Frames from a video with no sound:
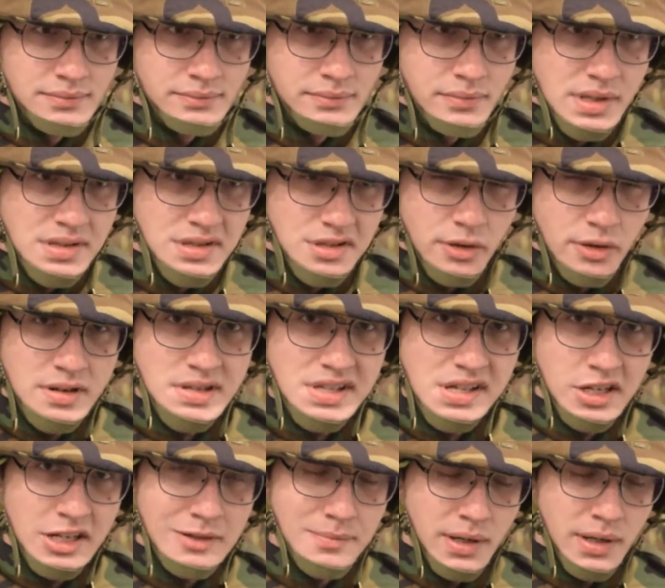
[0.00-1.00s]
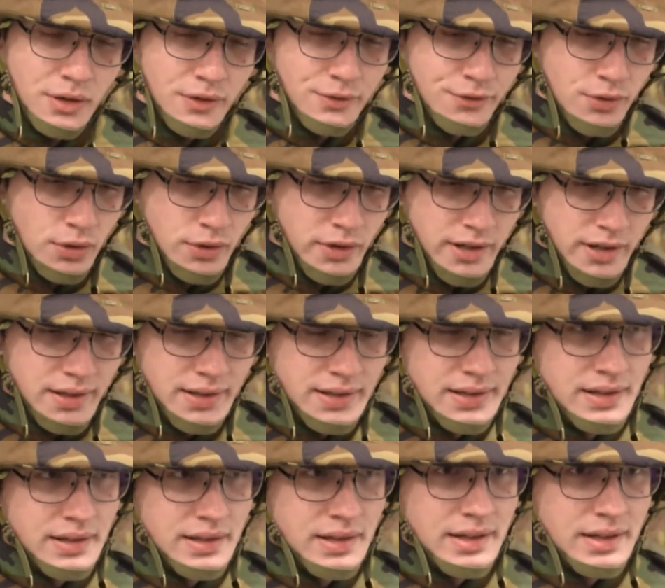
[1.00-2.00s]
Series 80 Mark IV.
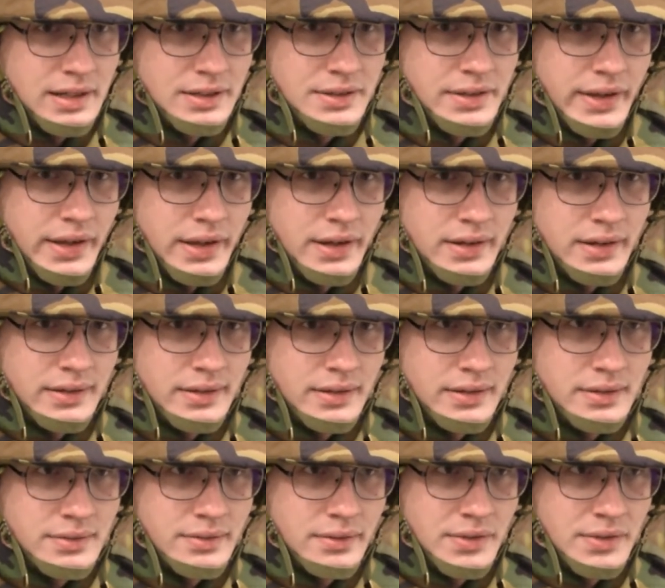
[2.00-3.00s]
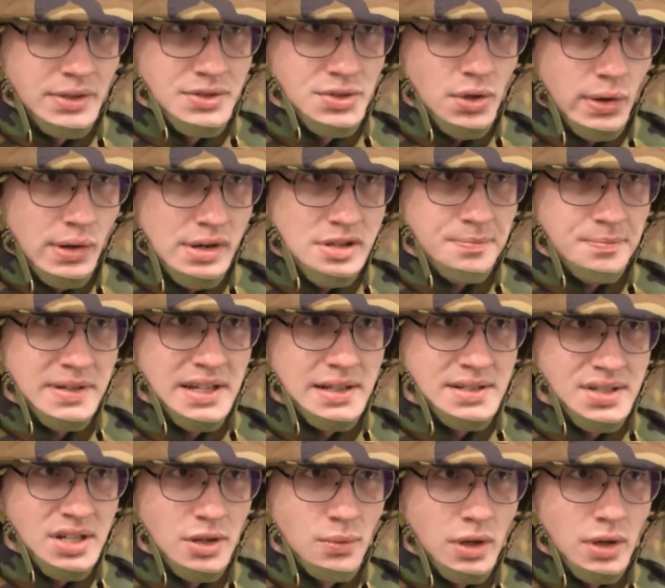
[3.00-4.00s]
And then the Taurus
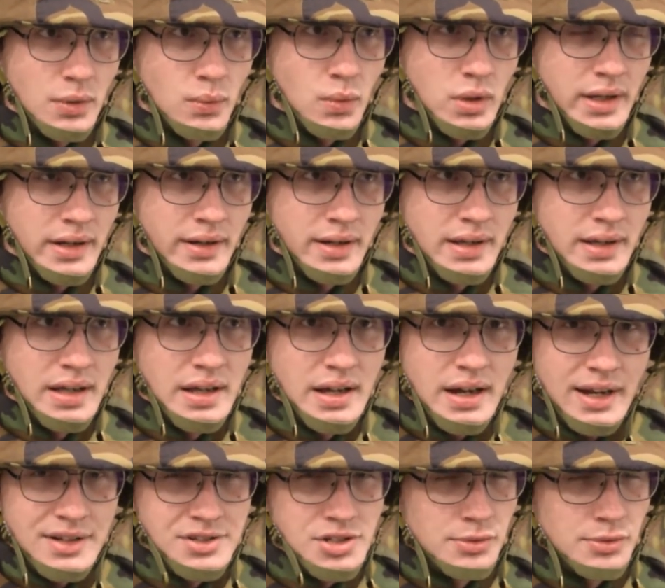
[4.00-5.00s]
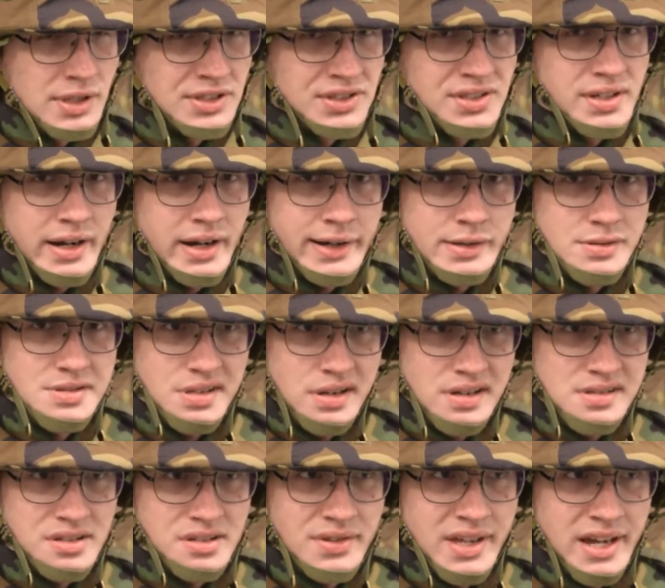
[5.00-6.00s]
PT11. I don't like the iron
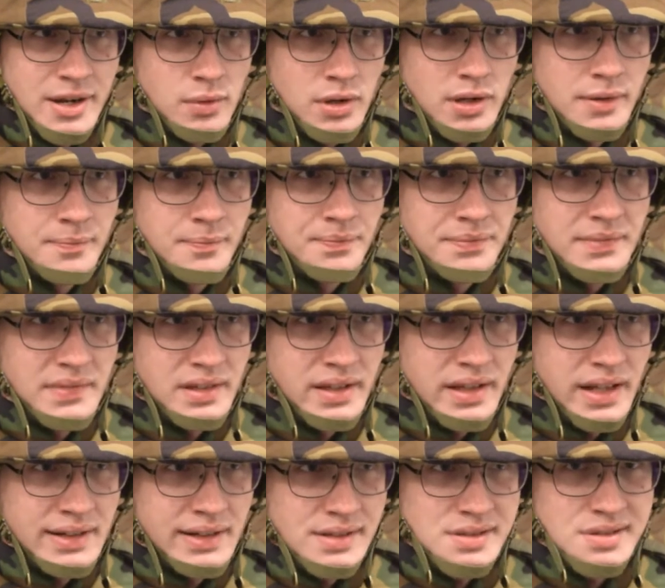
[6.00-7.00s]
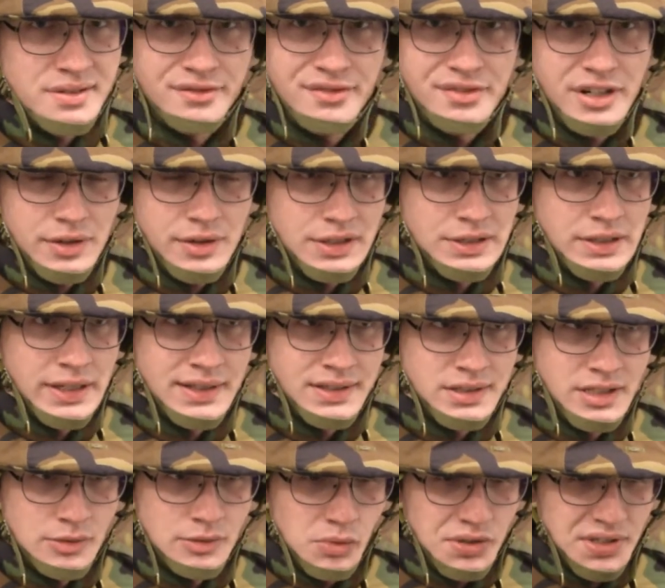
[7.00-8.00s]
sights on that one, and it's a very light
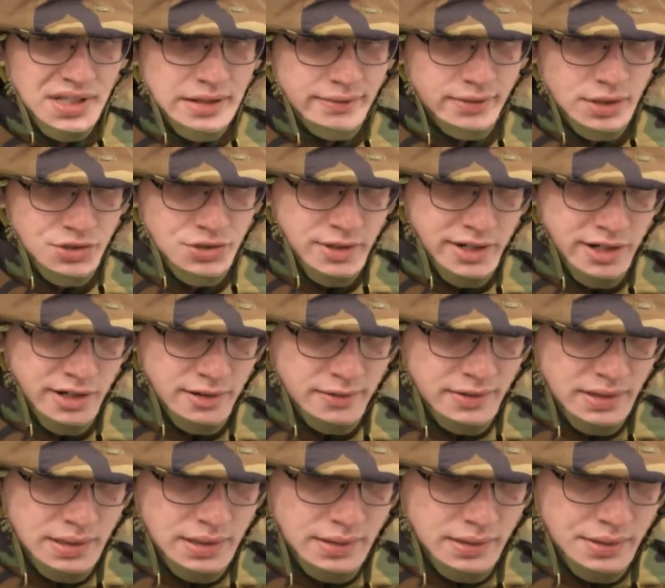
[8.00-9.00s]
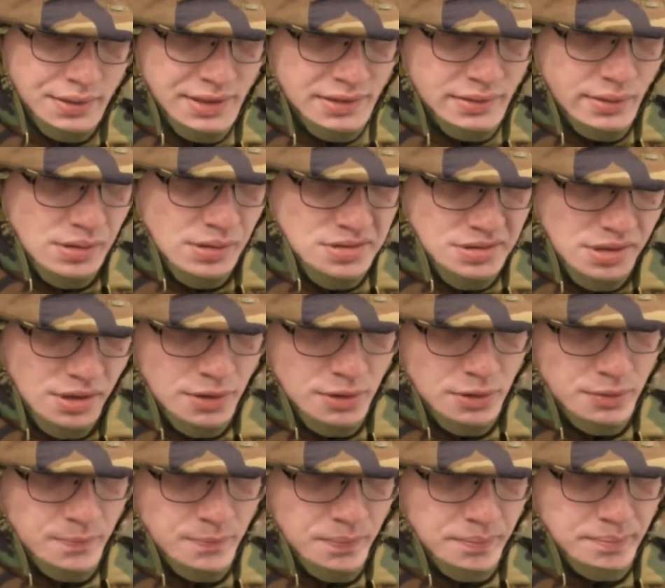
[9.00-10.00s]
gun with a heavy trigger.
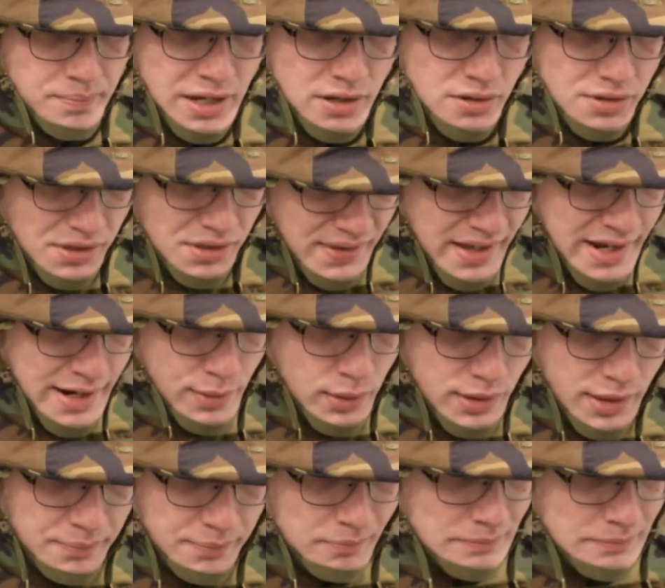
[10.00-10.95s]
So better than that one.